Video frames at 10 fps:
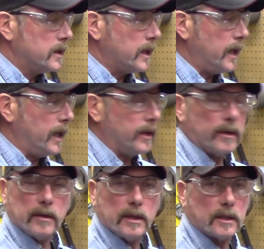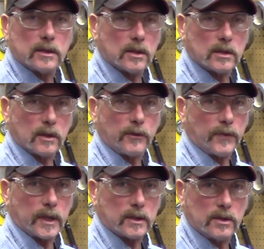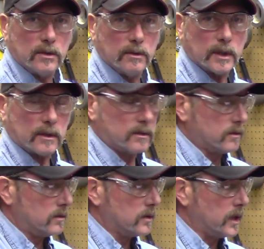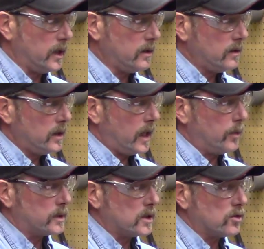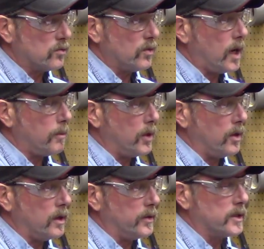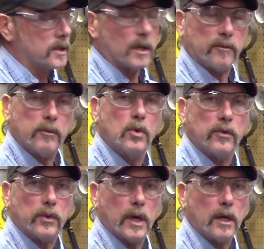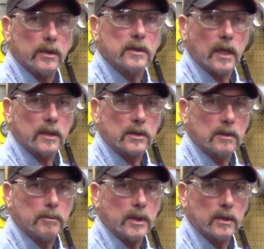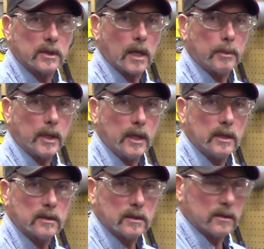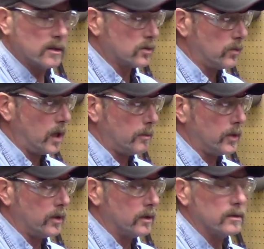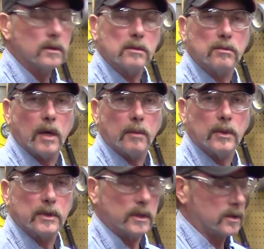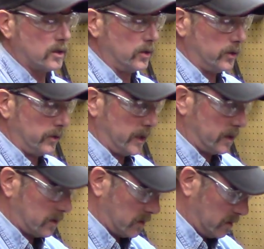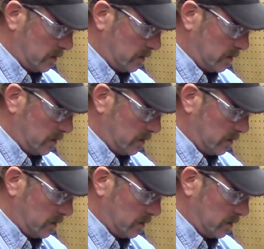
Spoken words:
And it's just a fixed unit, okay? And with this rubber and this stuff moving around, this actually builds up heat in this rubber, and this rubber deteriorates.